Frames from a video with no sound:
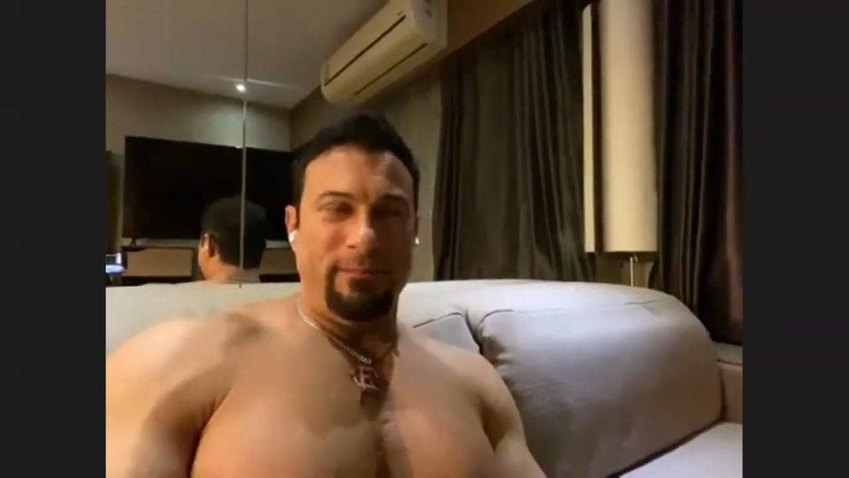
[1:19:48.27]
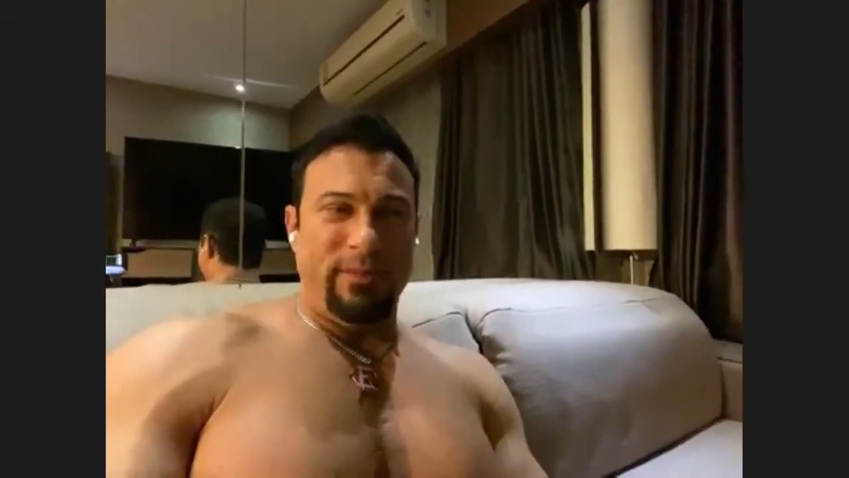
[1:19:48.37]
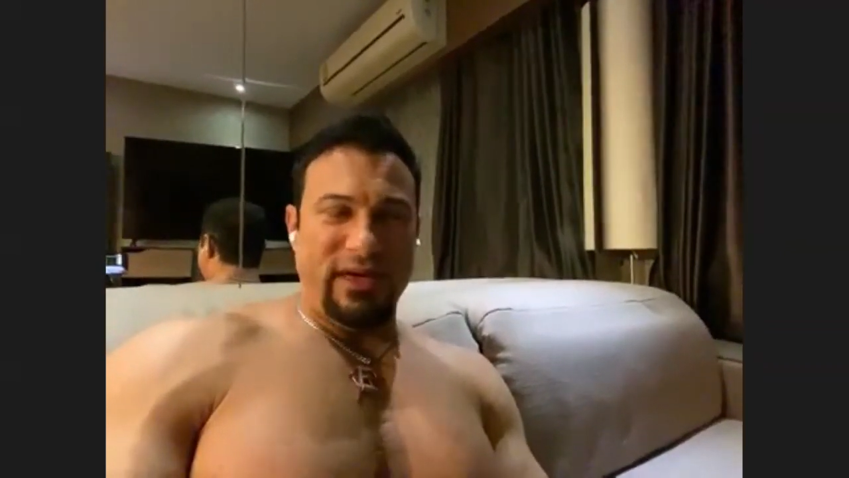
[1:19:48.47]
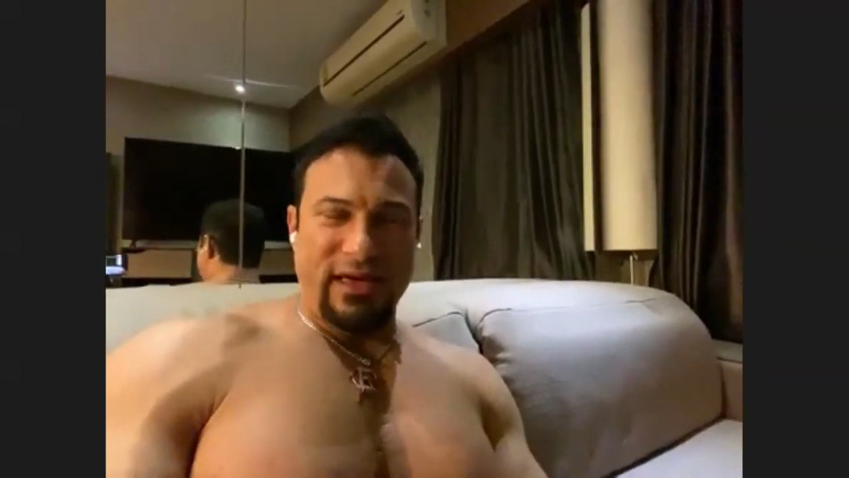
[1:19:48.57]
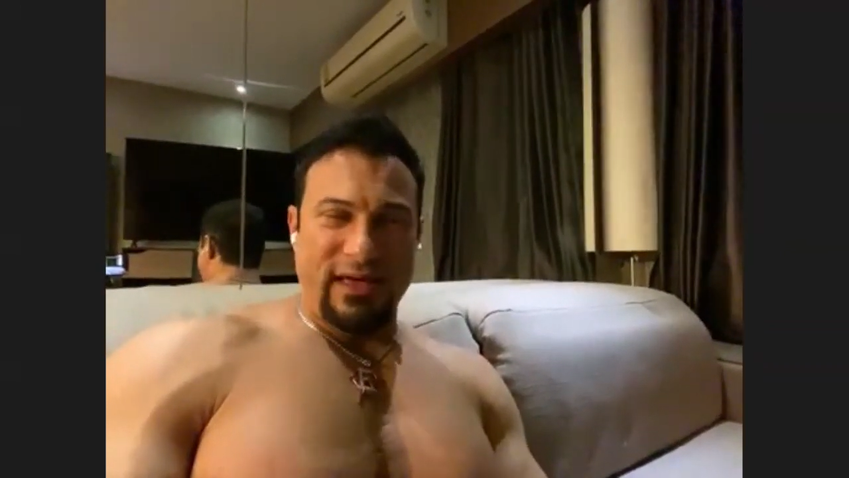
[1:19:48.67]

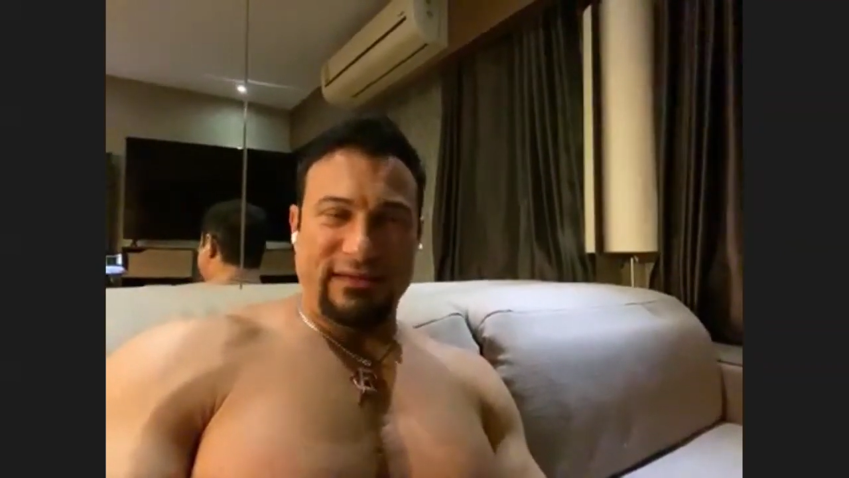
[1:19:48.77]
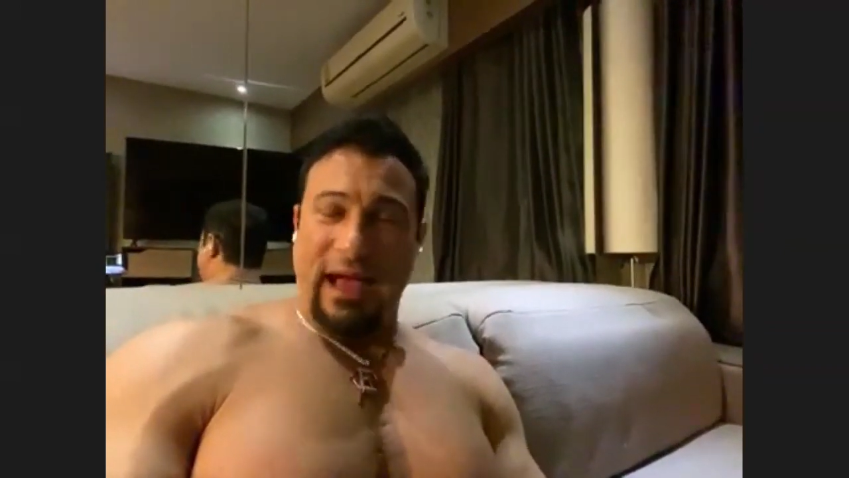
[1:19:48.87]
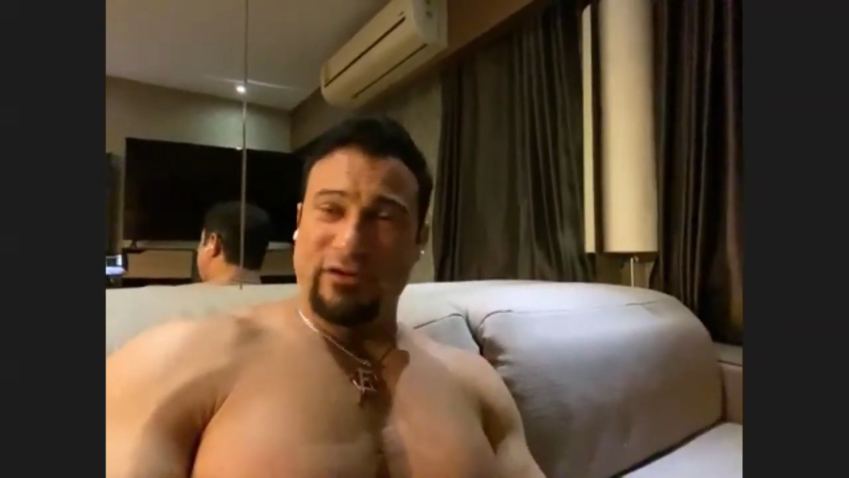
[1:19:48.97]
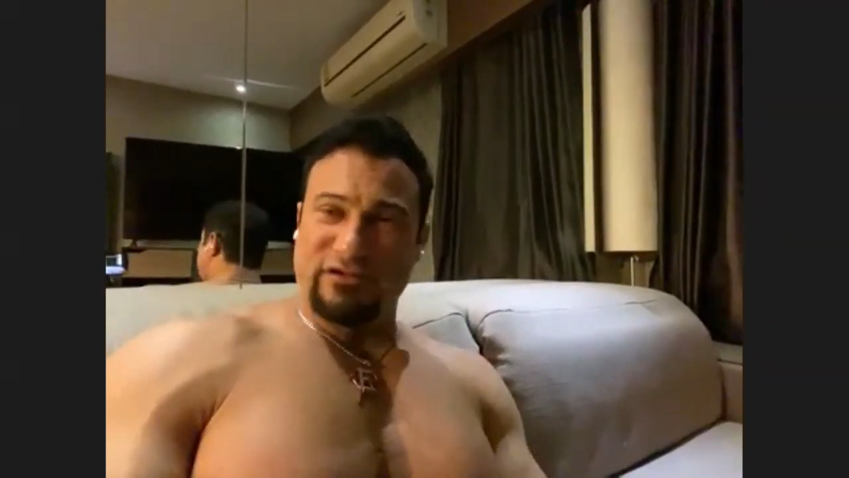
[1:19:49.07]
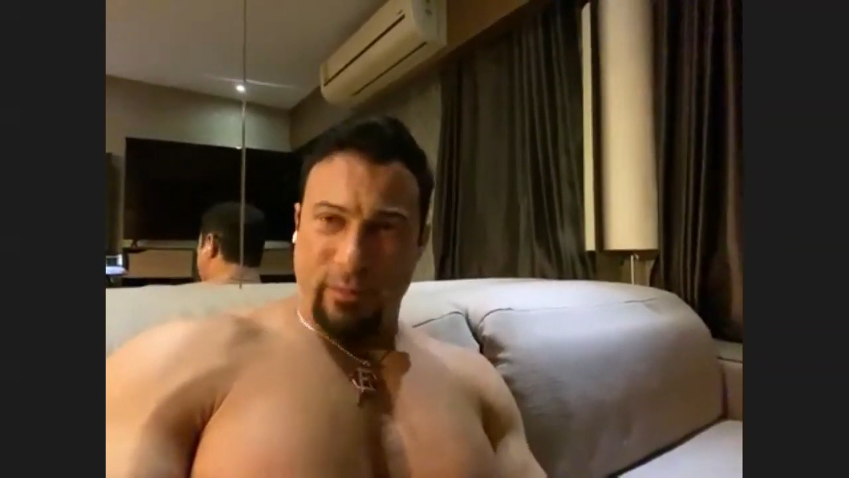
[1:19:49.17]
be as
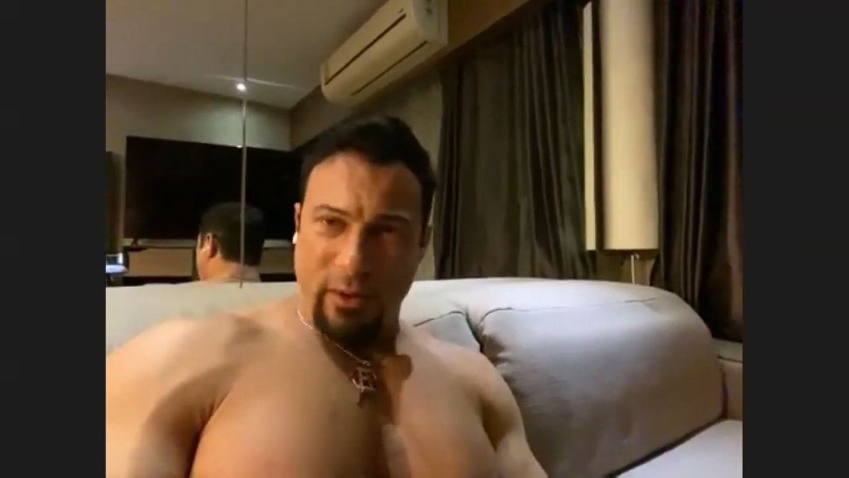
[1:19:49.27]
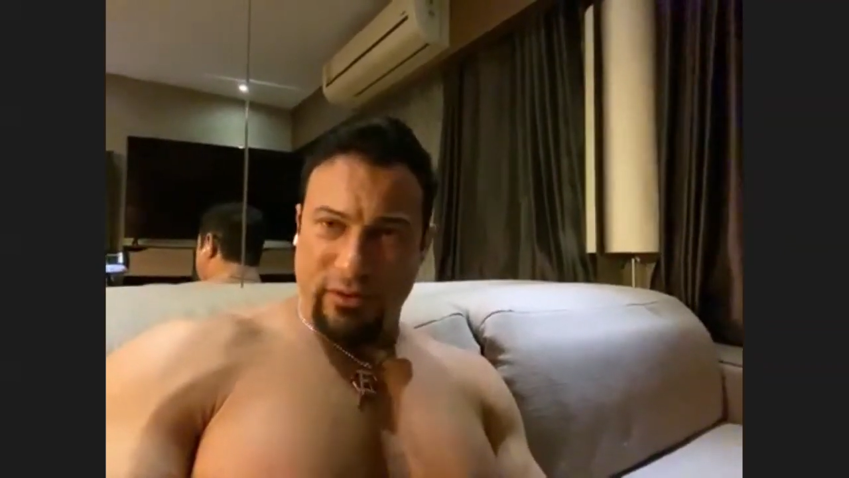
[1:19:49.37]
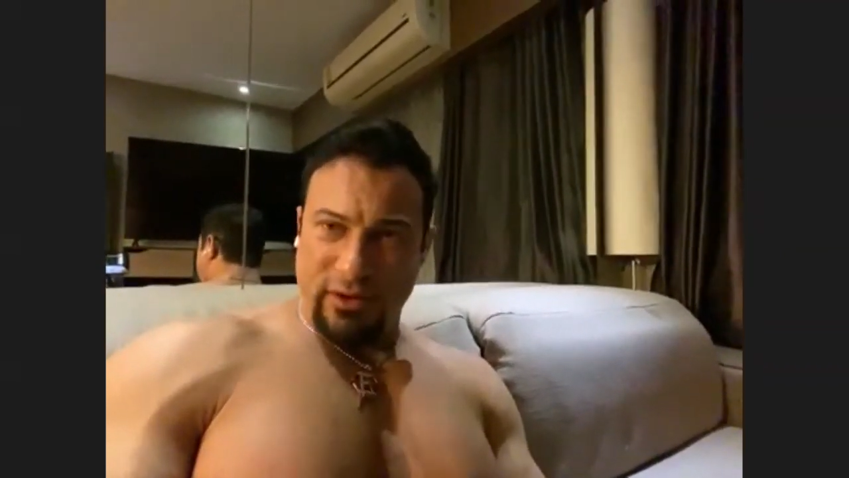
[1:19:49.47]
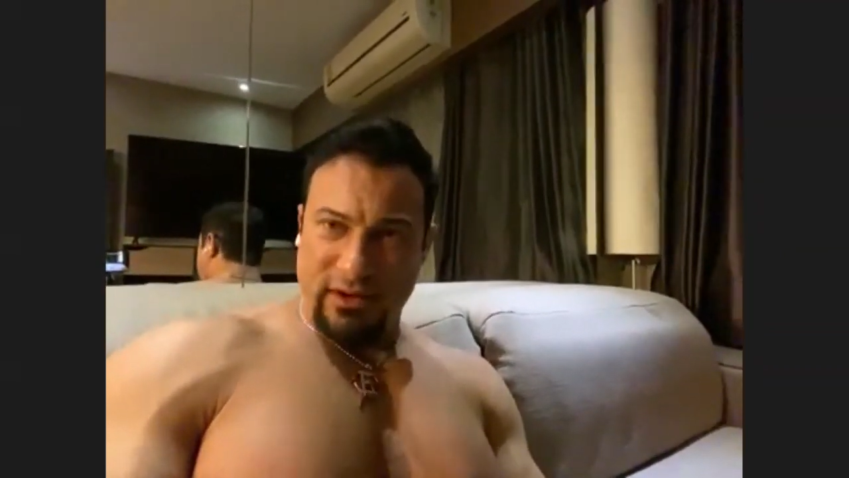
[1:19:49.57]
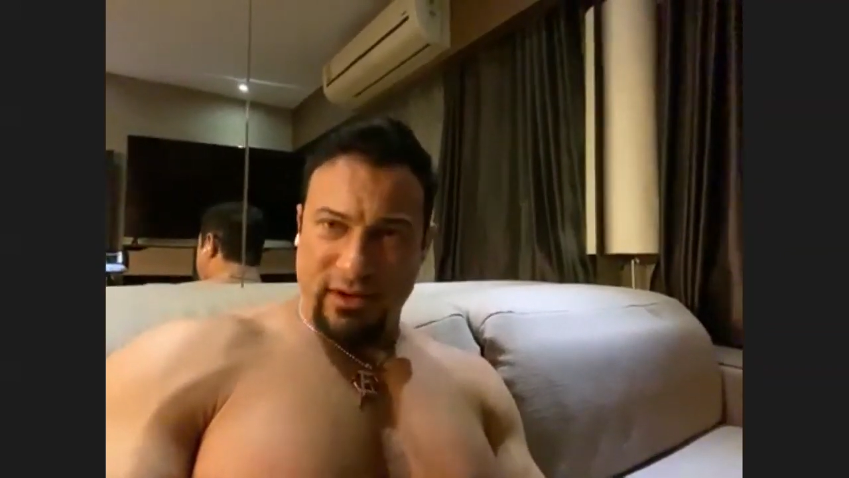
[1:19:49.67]

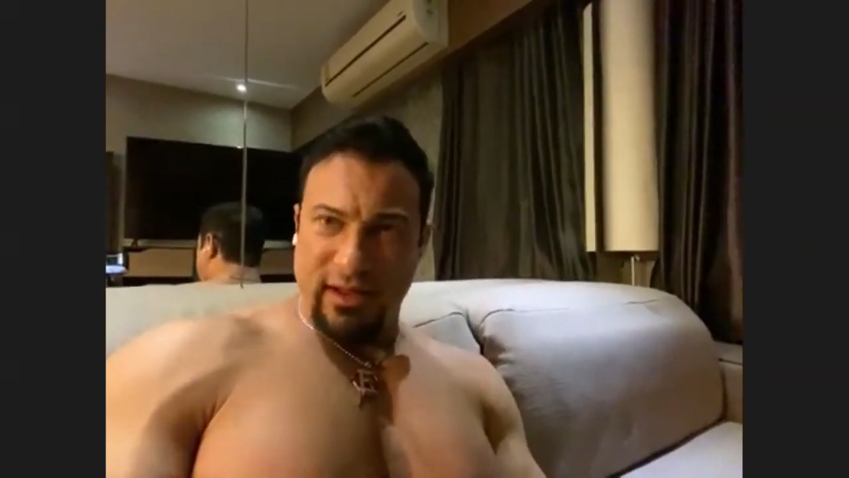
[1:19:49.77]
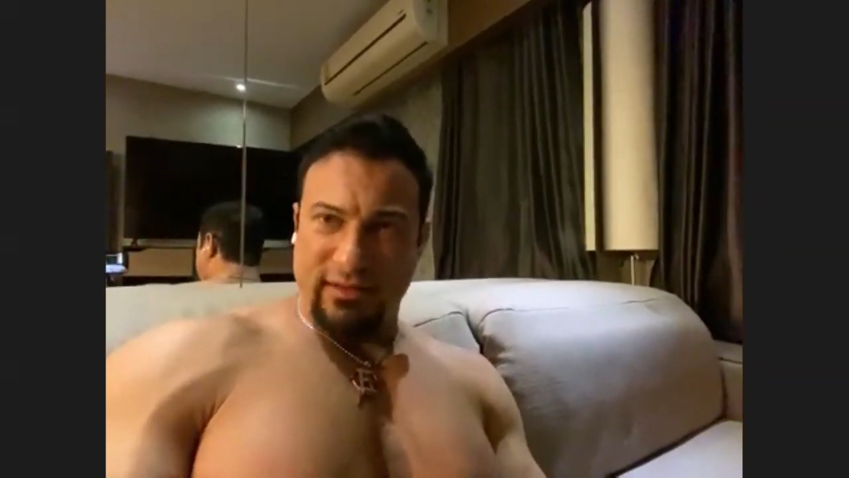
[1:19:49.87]
outspoken